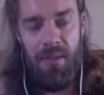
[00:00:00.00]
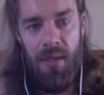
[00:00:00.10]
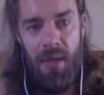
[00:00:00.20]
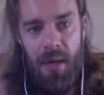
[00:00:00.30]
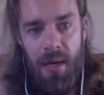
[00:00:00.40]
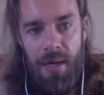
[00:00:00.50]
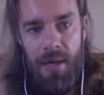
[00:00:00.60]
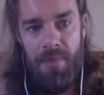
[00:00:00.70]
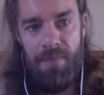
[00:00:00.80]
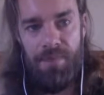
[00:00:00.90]

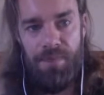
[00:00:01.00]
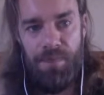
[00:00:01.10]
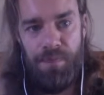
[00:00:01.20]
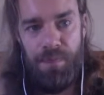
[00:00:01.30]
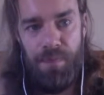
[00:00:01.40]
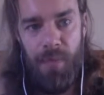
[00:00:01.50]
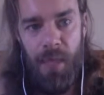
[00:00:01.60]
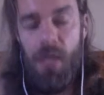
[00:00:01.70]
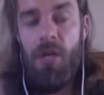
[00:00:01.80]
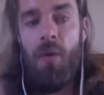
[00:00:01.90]

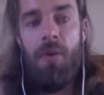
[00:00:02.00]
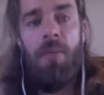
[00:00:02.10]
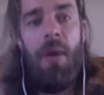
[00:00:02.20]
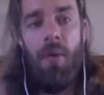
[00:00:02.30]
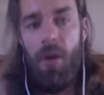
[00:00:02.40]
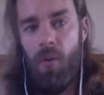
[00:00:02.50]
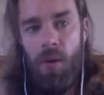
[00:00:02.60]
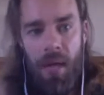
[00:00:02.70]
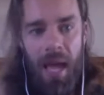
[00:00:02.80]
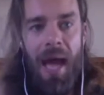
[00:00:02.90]
you may want to
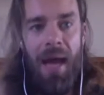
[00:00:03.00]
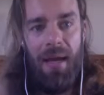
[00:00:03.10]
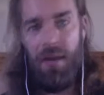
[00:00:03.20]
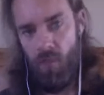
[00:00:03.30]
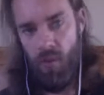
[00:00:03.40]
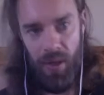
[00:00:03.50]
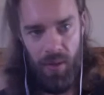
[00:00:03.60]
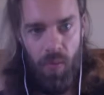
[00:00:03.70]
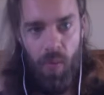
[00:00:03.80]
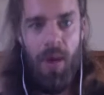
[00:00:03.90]
work at, and like
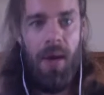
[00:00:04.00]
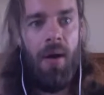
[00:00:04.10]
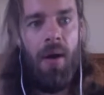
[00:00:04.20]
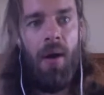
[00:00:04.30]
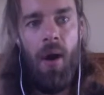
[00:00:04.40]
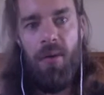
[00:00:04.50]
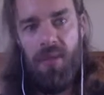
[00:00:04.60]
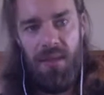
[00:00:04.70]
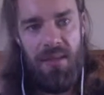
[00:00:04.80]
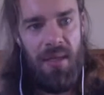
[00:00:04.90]
where are
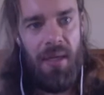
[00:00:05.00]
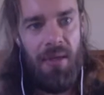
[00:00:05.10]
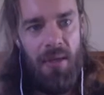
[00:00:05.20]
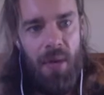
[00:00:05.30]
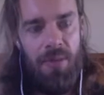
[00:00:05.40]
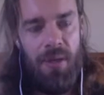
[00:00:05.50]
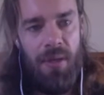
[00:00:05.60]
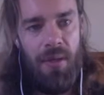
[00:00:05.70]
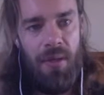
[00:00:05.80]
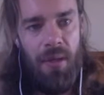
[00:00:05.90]
things seeing
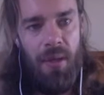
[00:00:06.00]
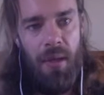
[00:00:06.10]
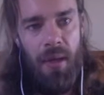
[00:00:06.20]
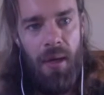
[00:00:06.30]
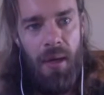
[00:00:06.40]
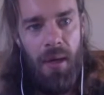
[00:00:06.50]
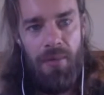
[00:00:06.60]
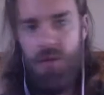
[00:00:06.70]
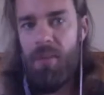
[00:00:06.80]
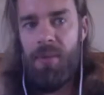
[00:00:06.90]
adoption.
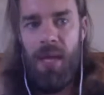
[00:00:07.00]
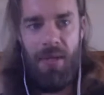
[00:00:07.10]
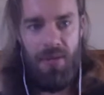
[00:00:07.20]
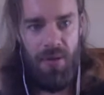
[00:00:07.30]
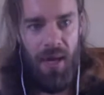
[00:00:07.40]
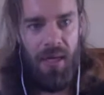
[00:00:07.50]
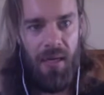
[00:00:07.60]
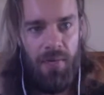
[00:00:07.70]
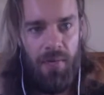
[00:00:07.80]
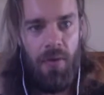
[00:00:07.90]
So happy to answer any
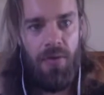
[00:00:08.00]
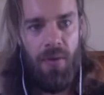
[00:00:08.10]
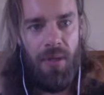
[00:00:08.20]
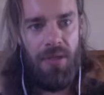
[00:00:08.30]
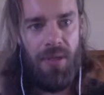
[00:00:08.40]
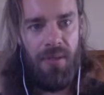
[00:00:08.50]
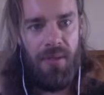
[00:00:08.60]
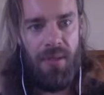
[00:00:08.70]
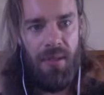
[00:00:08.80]
of those questions.